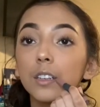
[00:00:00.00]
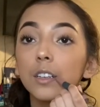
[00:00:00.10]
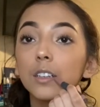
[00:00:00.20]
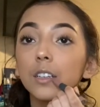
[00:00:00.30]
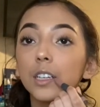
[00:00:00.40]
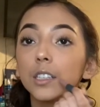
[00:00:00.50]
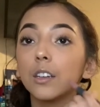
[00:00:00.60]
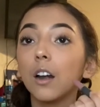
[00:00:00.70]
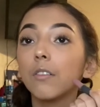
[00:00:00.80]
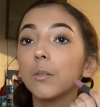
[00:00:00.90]
So I
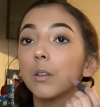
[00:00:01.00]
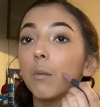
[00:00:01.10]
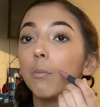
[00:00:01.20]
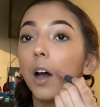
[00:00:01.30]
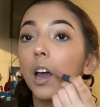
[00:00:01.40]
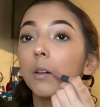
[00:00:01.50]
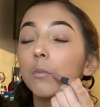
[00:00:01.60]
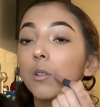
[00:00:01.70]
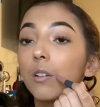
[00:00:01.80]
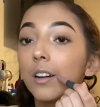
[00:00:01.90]
start from the bottom
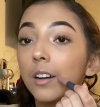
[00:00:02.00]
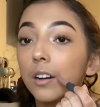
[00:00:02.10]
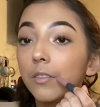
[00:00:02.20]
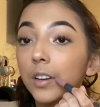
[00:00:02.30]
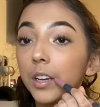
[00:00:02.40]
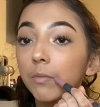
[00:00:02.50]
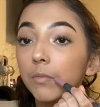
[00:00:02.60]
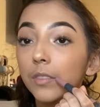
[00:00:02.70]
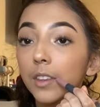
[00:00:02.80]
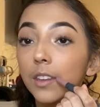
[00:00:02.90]
corner of it
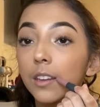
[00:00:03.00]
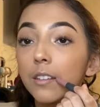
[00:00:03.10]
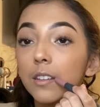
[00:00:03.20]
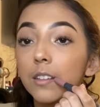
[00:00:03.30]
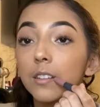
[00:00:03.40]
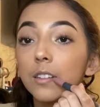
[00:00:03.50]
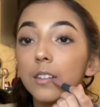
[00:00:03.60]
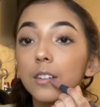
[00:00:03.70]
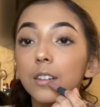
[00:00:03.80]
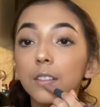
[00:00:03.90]

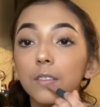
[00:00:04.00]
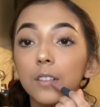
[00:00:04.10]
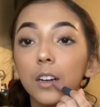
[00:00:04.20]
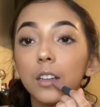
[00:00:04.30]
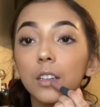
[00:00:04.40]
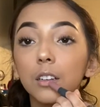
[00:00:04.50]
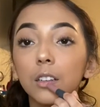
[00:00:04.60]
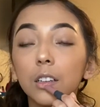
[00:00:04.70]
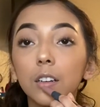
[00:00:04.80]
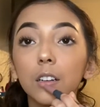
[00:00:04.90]
and I follow
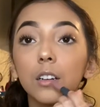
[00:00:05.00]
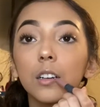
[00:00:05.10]
along.